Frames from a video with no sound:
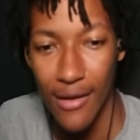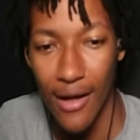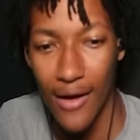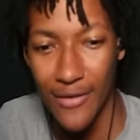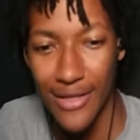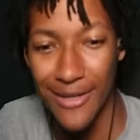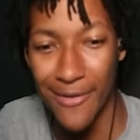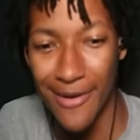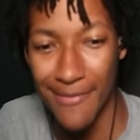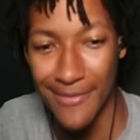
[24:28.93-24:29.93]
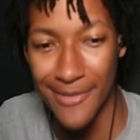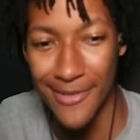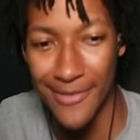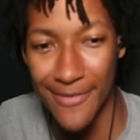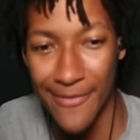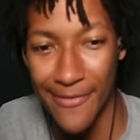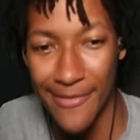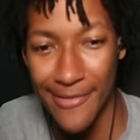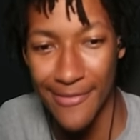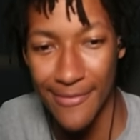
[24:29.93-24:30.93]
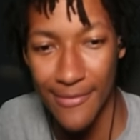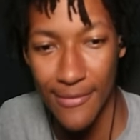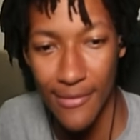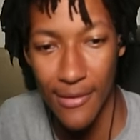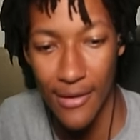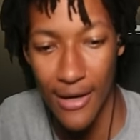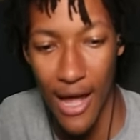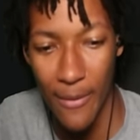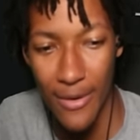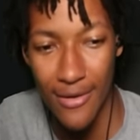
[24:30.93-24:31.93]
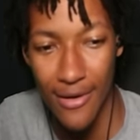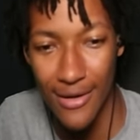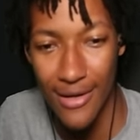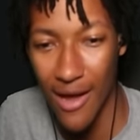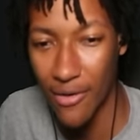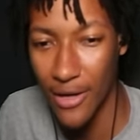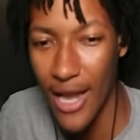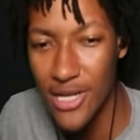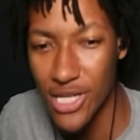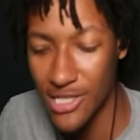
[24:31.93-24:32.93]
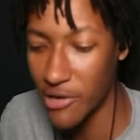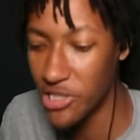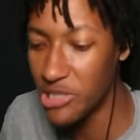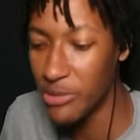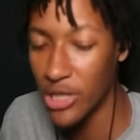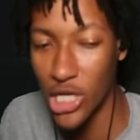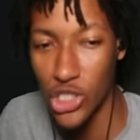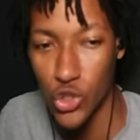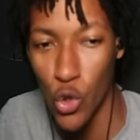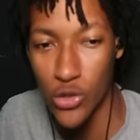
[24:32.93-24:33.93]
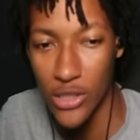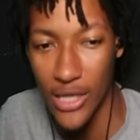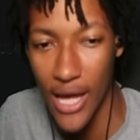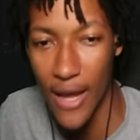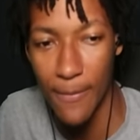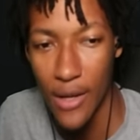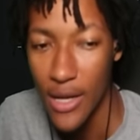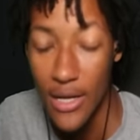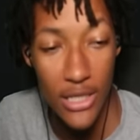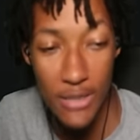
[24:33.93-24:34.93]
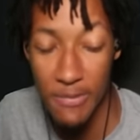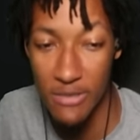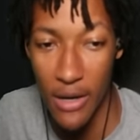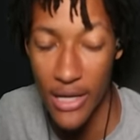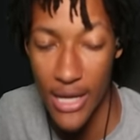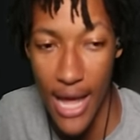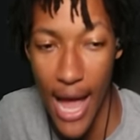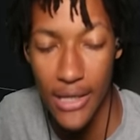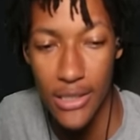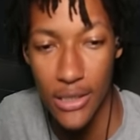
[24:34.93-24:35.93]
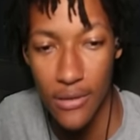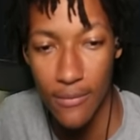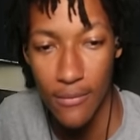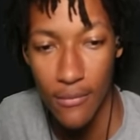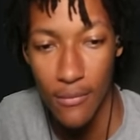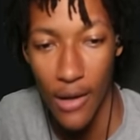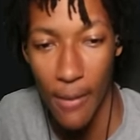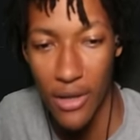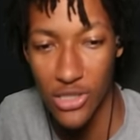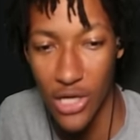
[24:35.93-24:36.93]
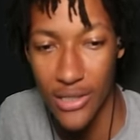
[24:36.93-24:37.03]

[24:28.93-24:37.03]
I really know what I'm doing for real. Okay, now we ducking down. They just now teaching me the controls of the game. This bitch about to get hectic. I'm about to start